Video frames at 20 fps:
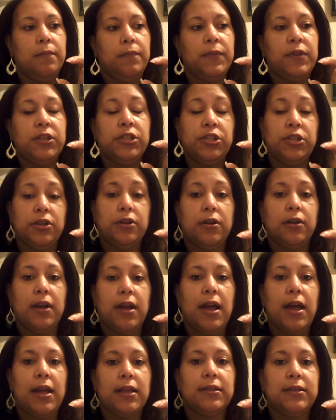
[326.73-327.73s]
The sugar
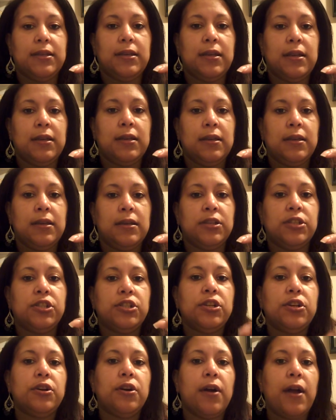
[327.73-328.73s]
content is
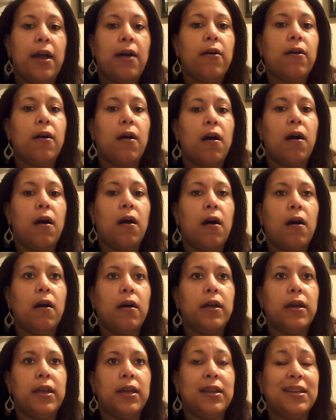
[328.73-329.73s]
sugar
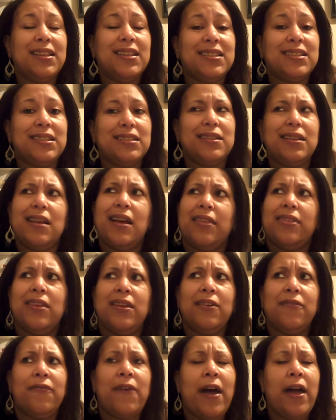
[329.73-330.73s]
alcohol, and it's, I
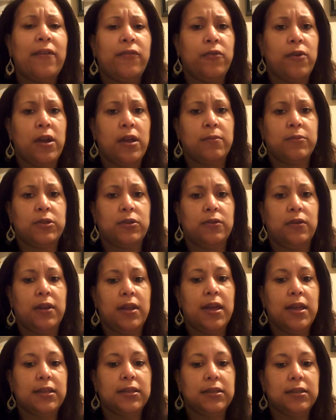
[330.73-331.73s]
think, 5 grams or
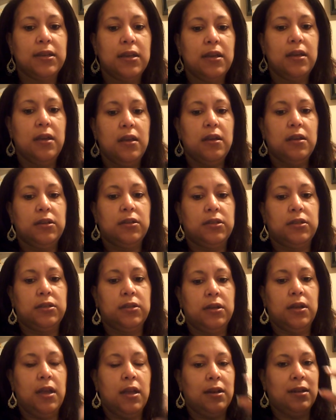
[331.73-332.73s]
less,
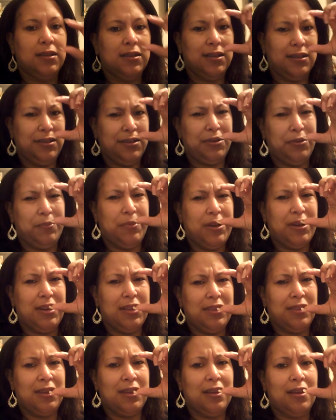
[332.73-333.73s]
so, and it's a little
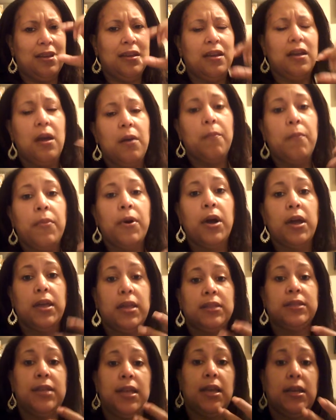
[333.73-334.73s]
bitty thing, but
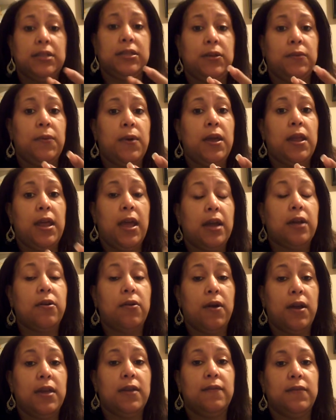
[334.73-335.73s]
it takes away that
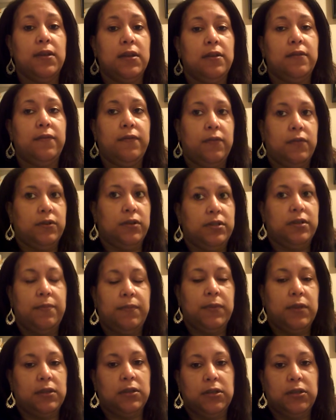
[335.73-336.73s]
craving for
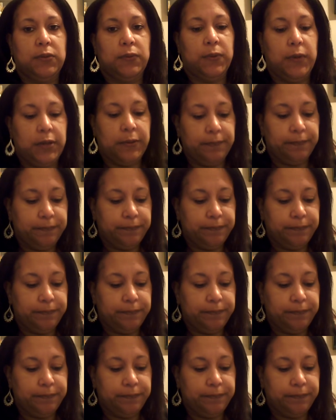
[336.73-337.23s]
something sweet.